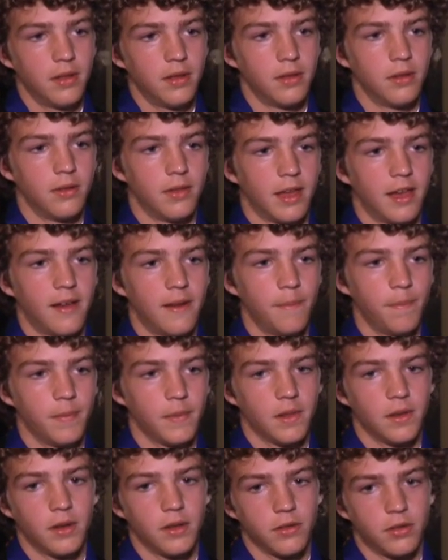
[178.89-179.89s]
and do that.
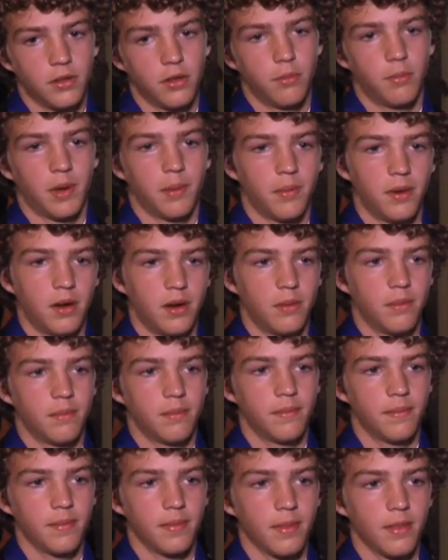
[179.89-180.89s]
And also my mom